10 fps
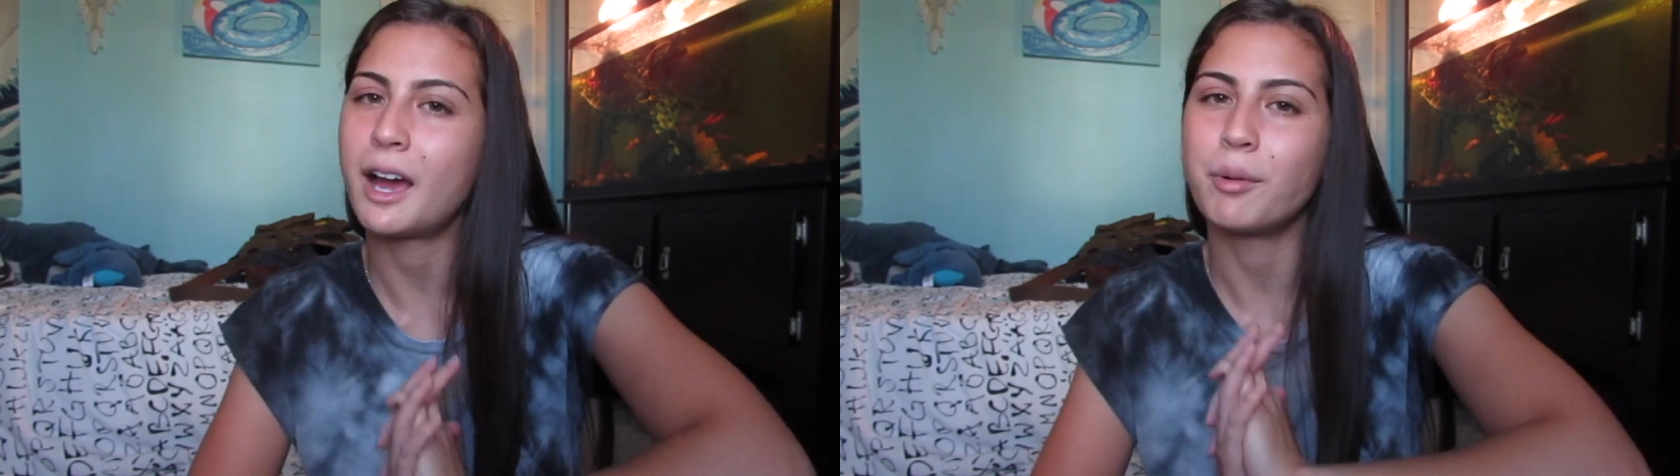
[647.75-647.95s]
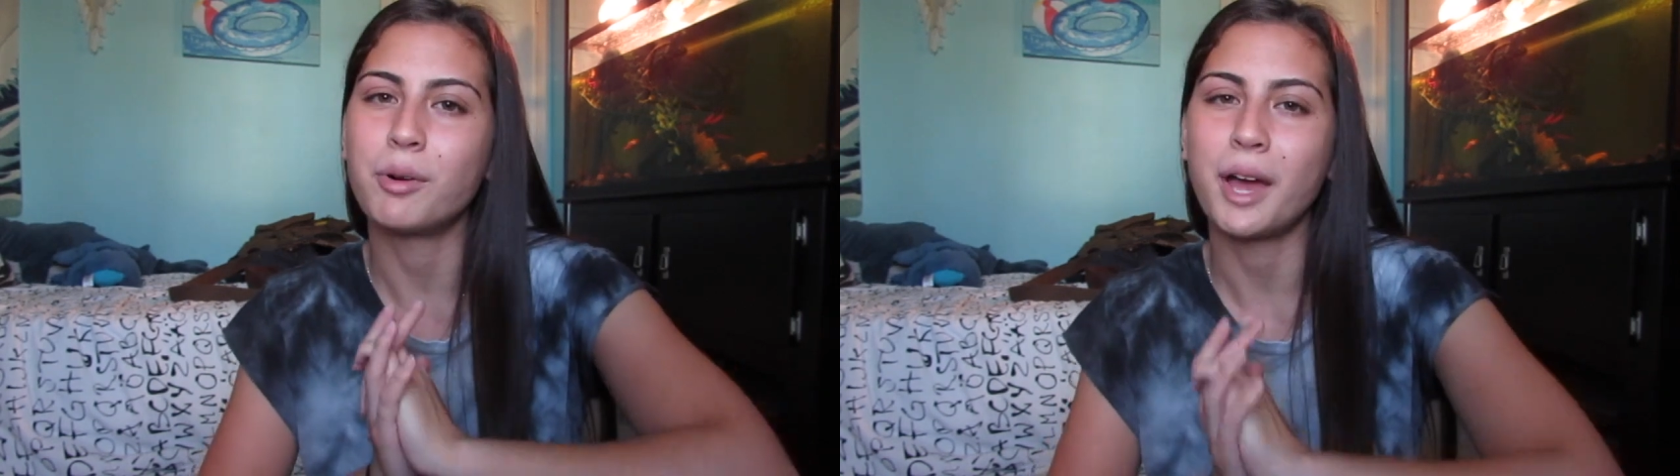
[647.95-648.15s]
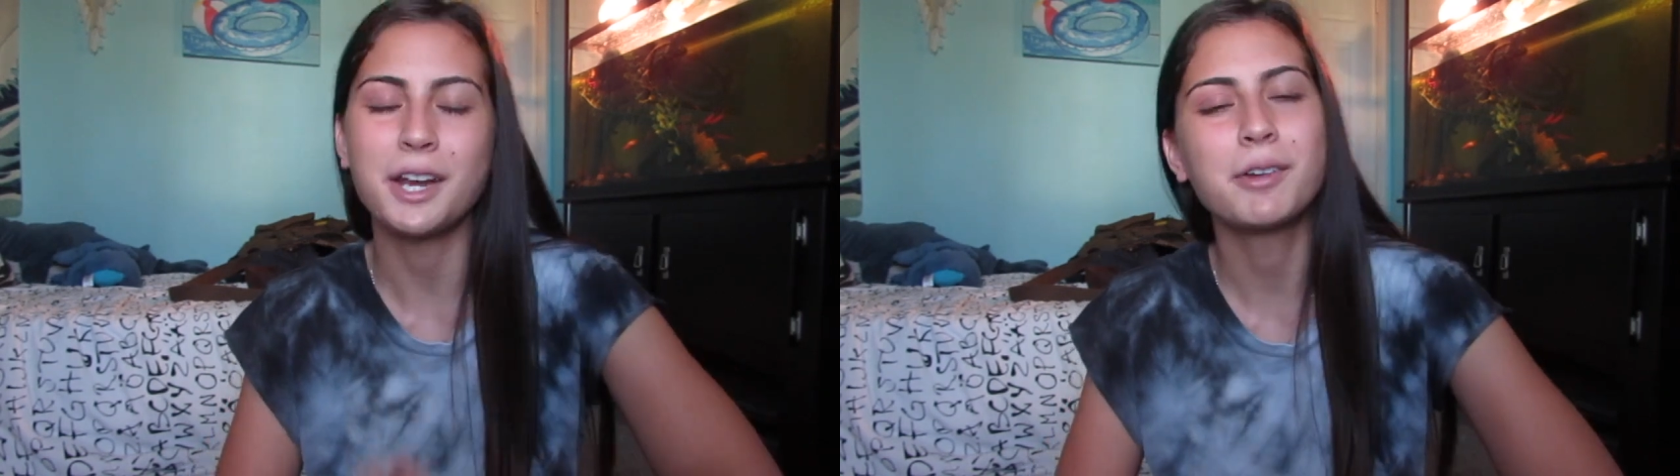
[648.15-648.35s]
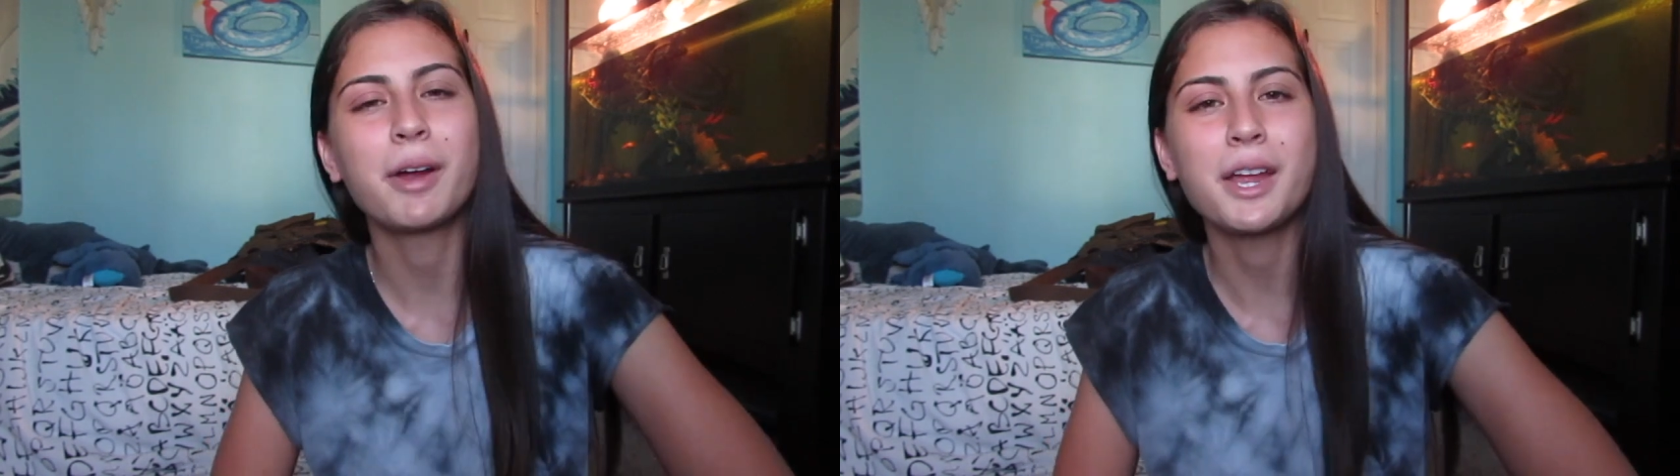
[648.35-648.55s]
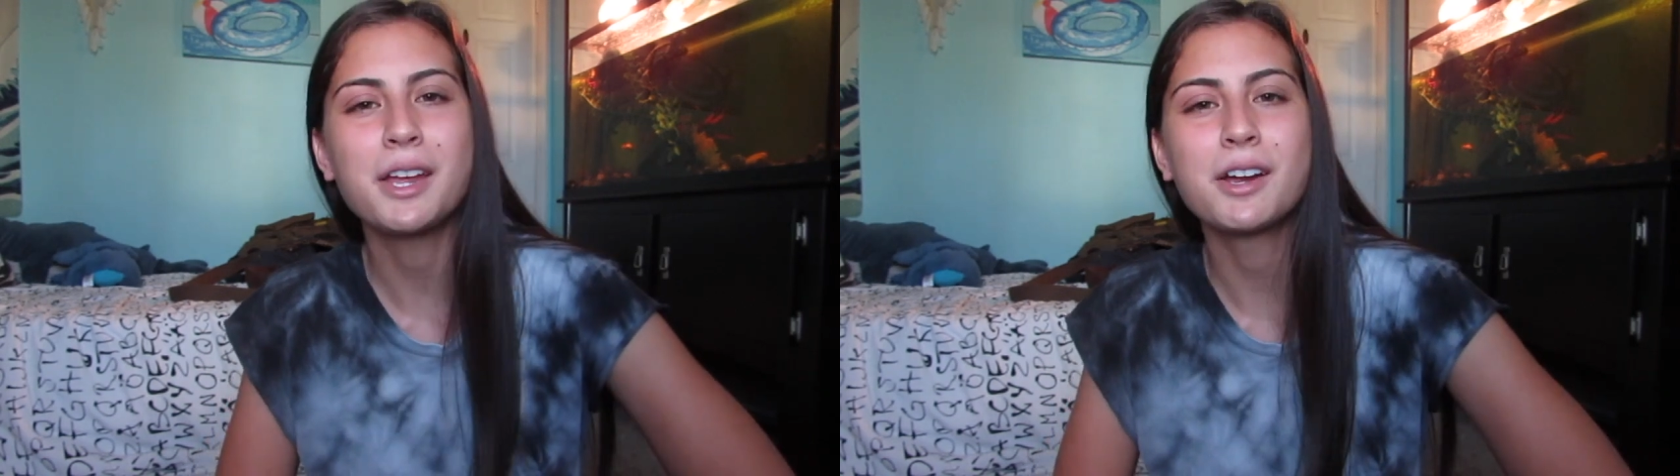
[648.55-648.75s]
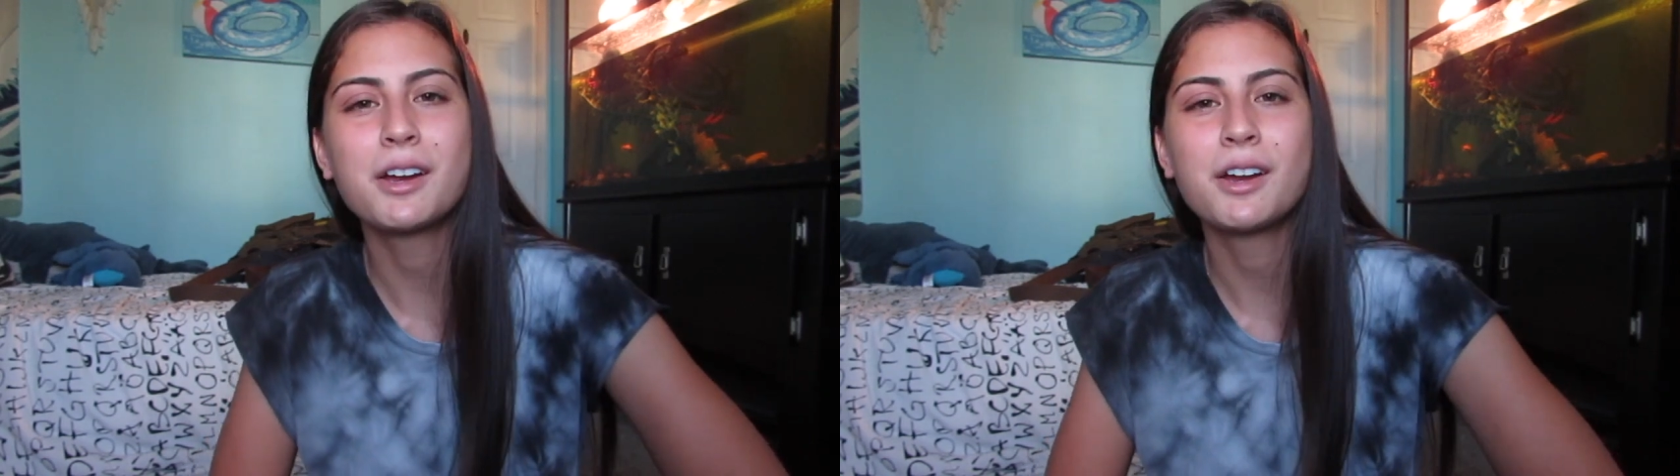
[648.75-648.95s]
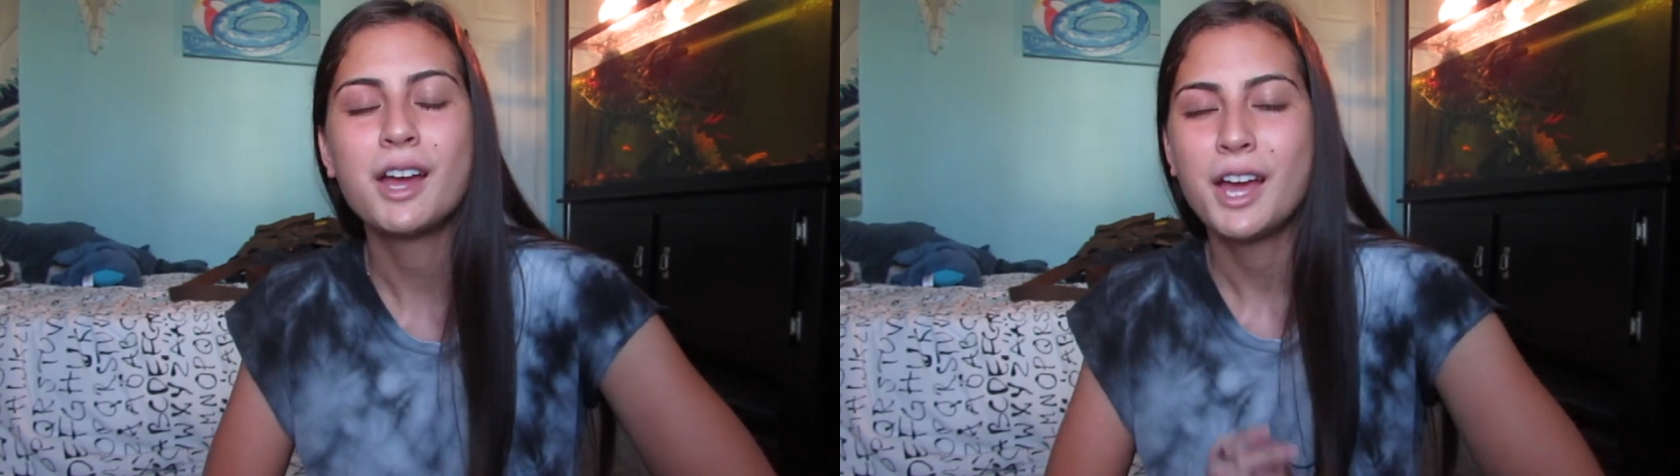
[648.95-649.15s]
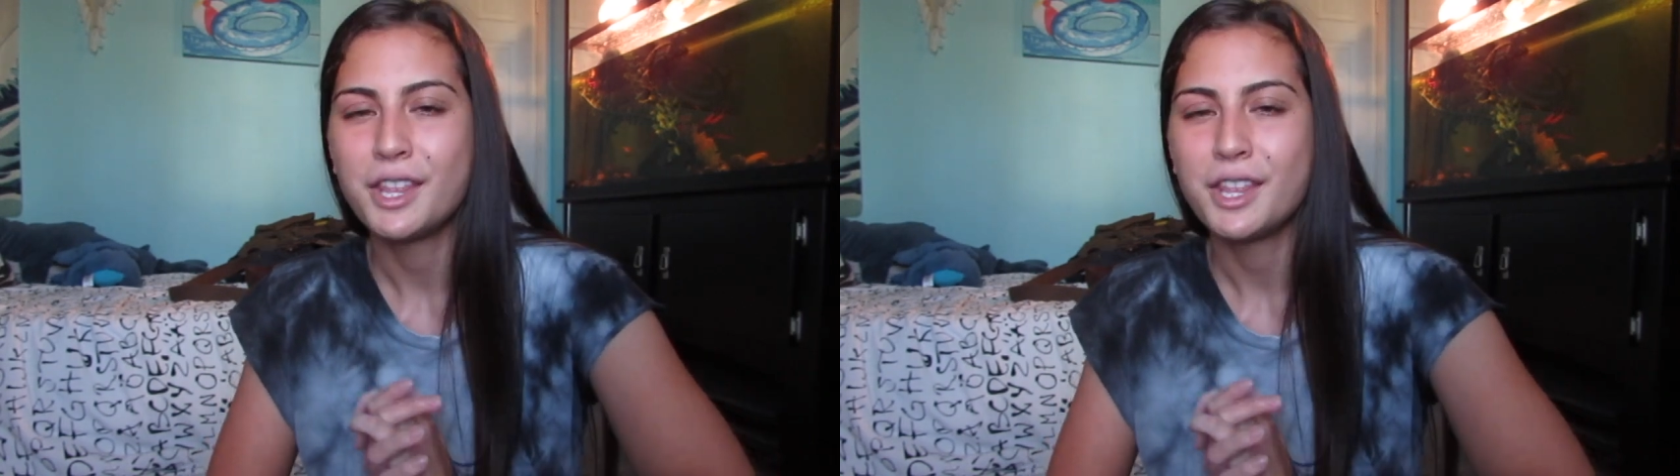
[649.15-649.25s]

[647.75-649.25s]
I will end it right here.